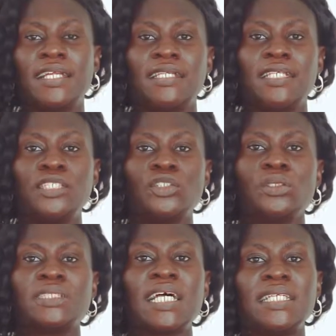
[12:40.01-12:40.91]
In
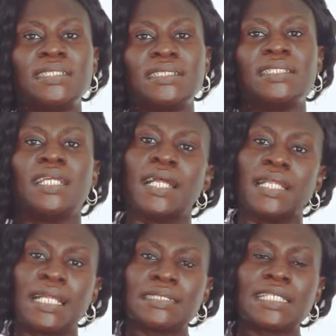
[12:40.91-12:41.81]
totality,
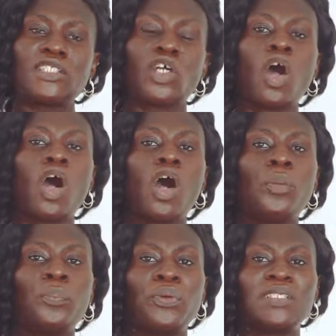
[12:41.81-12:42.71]
let us
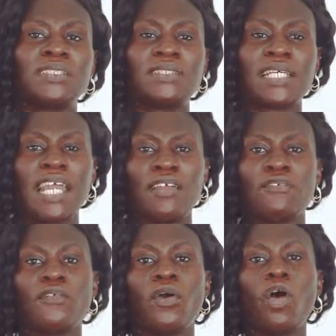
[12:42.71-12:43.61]
all preserve
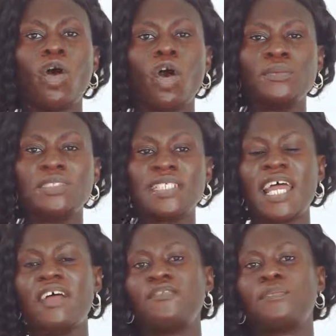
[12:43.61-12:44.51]
or
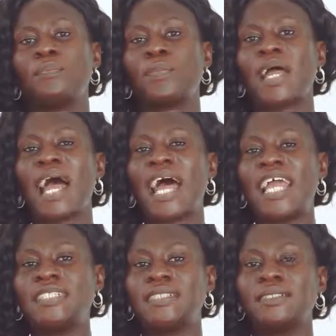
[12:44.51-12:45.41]
observe
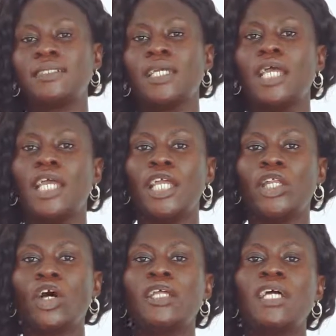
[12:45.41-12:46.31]
hygiene in
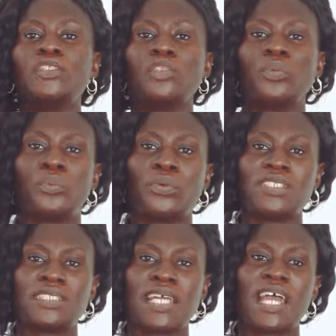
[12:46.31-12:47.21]
order to
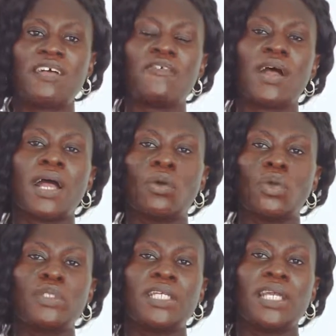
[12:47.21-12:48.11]
preserve
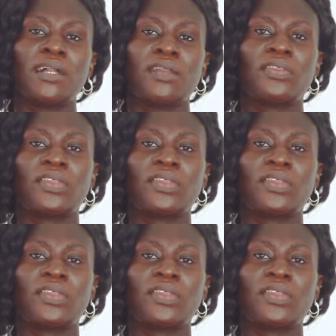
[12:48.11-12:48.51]
good health.